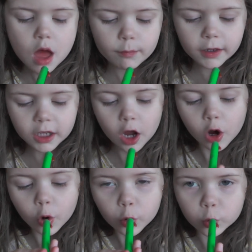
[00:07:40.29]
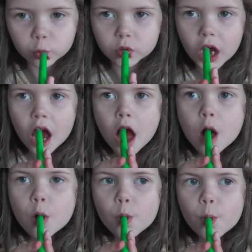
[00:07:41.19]
My own. Let
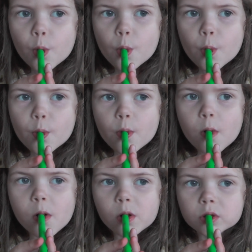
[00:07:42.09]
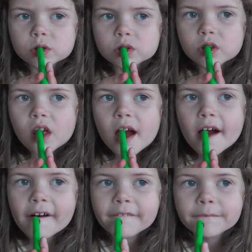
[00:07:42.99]
me see. Puppy face. Sad
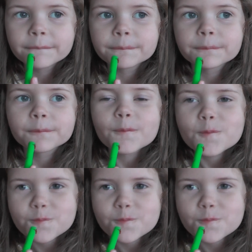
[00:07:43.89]
puppy face.